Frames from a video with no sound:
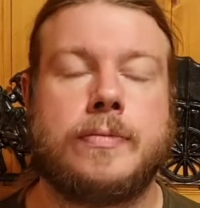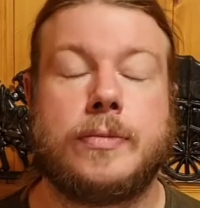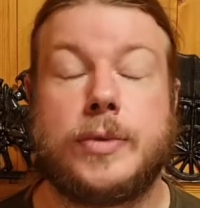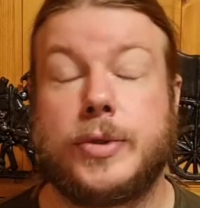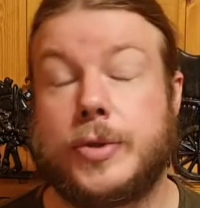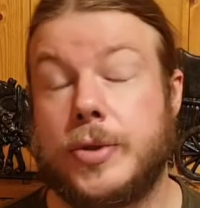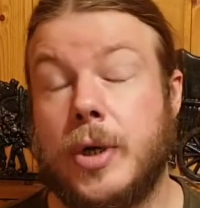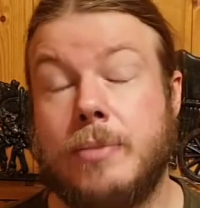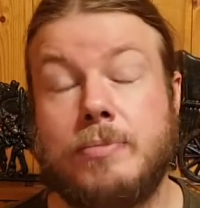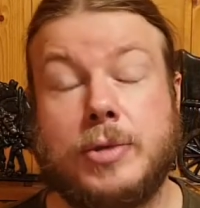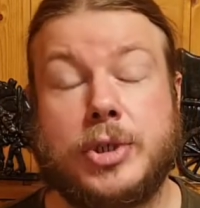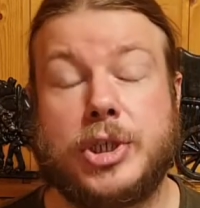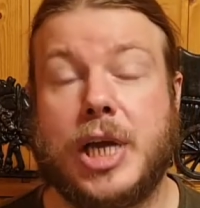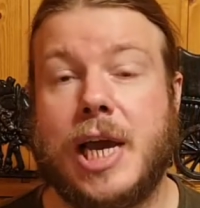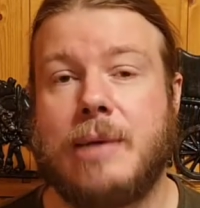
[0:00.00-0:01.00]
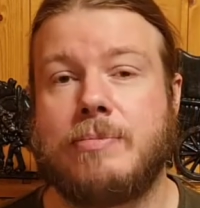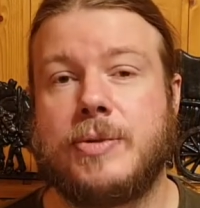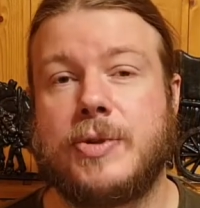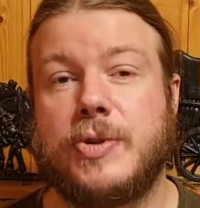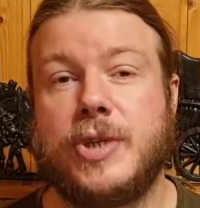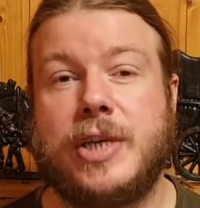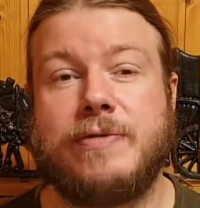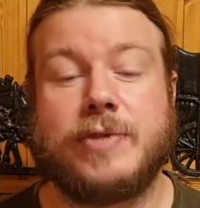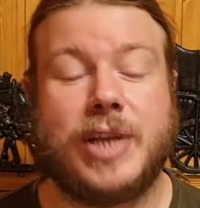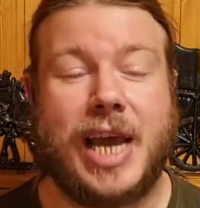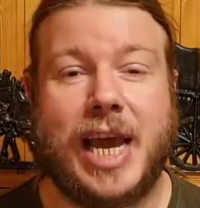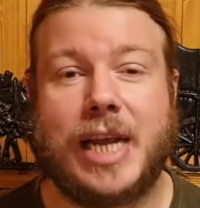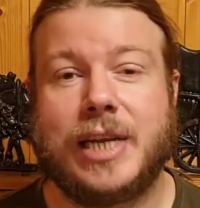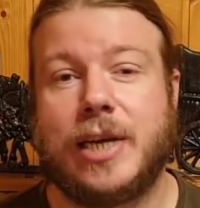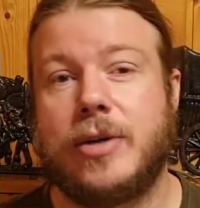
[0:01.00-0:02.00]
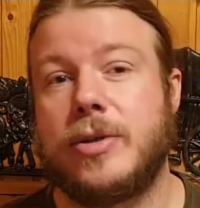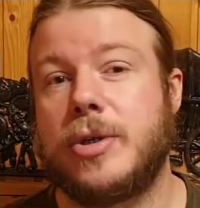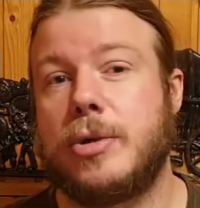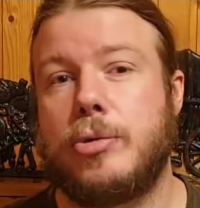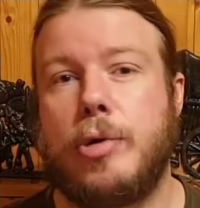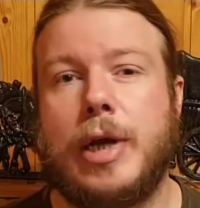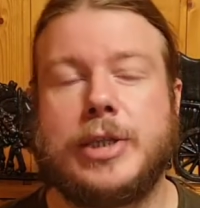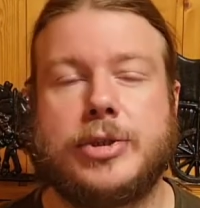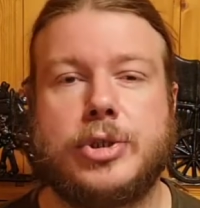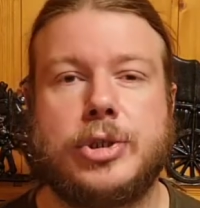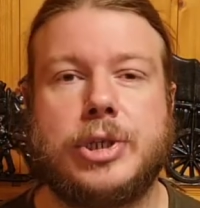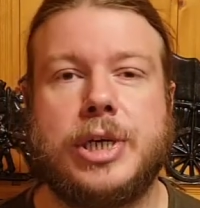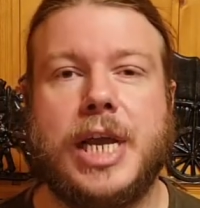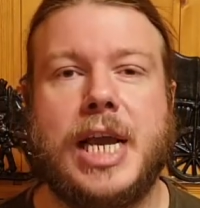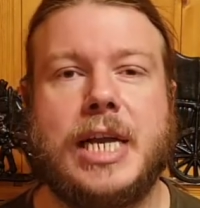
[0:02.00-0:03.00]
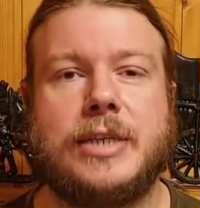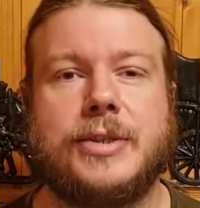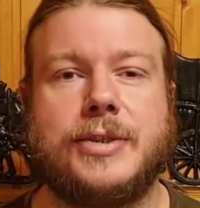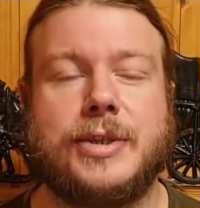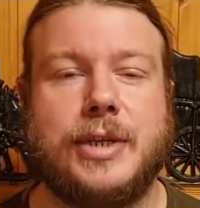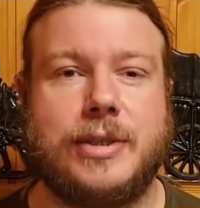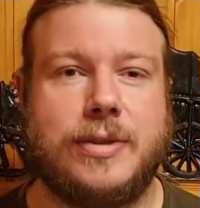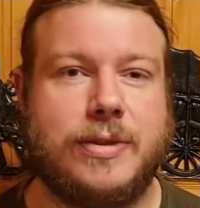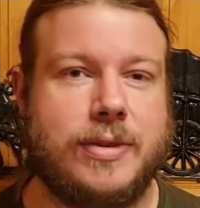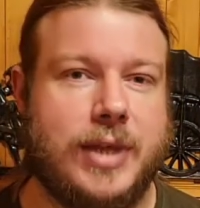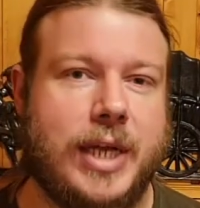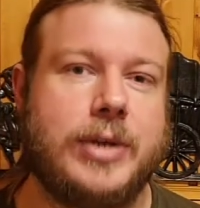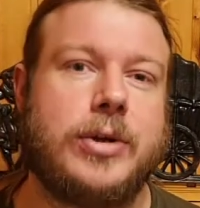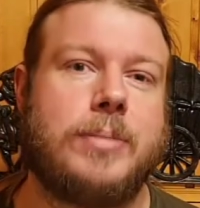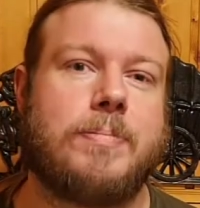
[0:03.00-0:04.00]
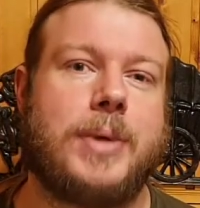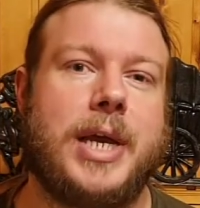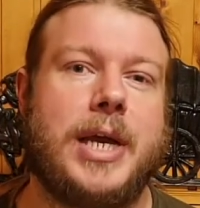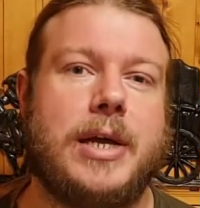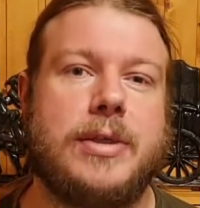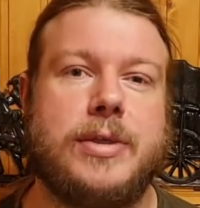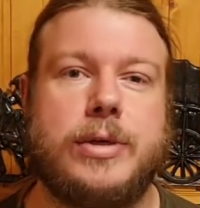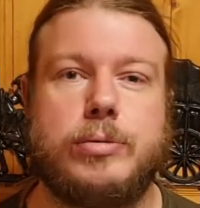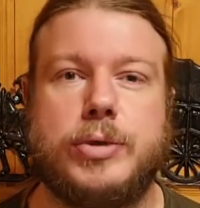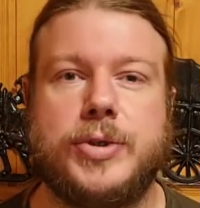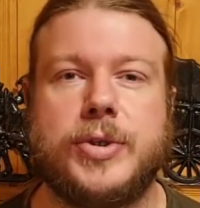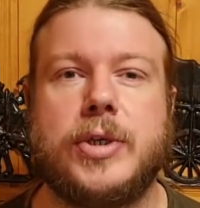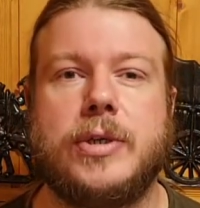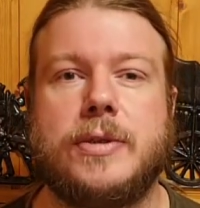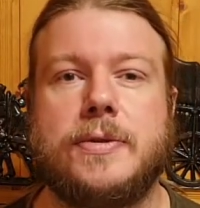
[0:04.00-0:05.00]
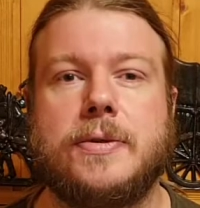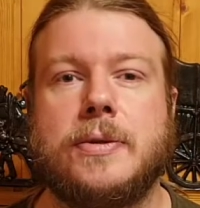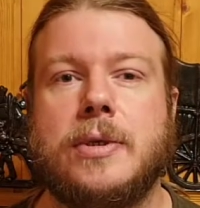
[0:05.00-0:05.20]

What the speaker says: Some GMs even hand out questionnaires and then compare the results,